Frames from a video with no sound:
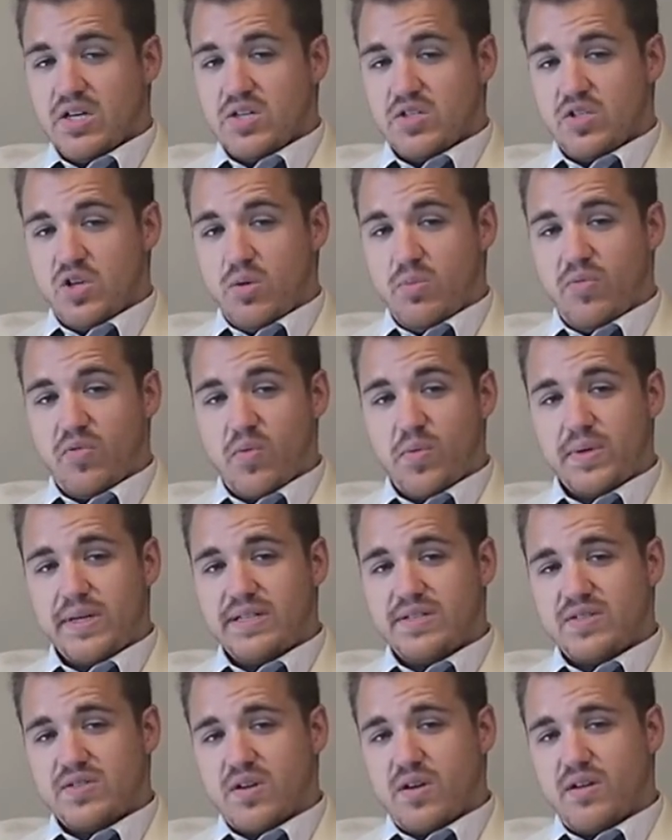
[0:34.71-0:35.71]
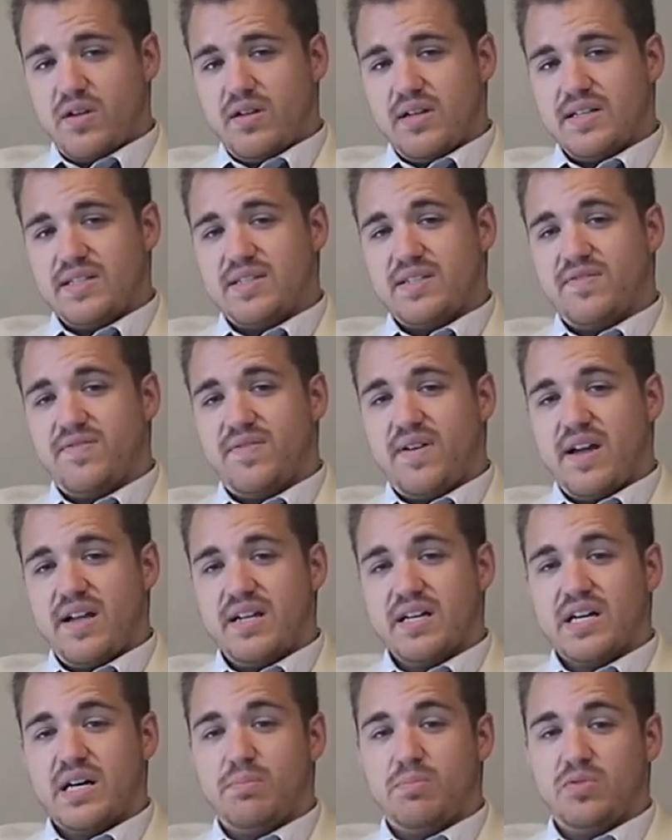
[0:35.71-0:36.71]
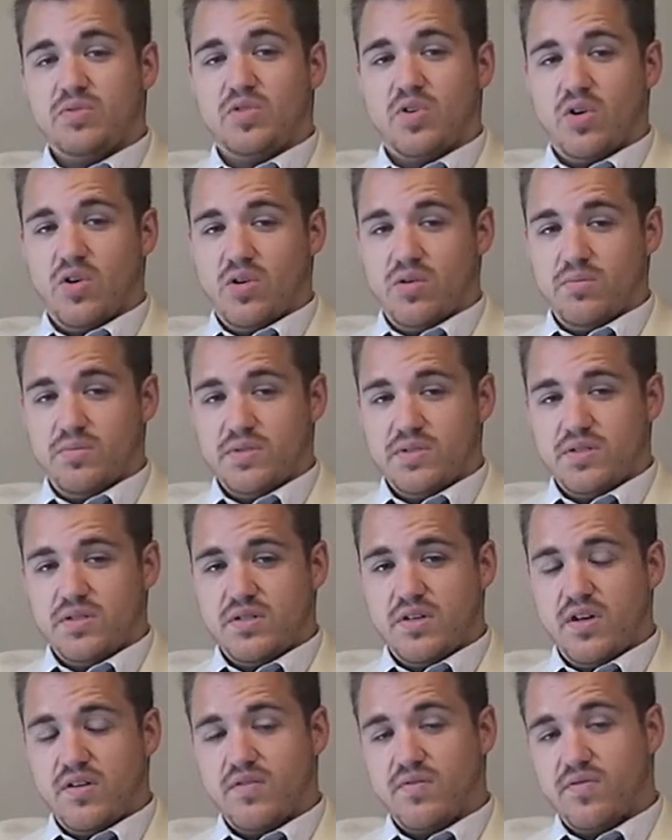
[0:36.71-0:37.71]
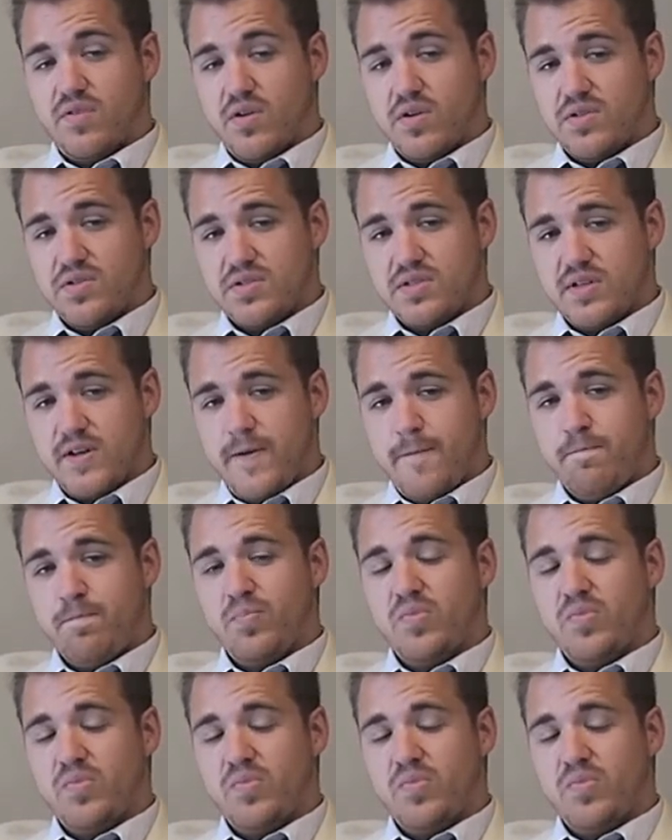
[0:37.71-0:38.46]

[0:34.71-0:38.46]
So before we get started, let's define a couple terms. First,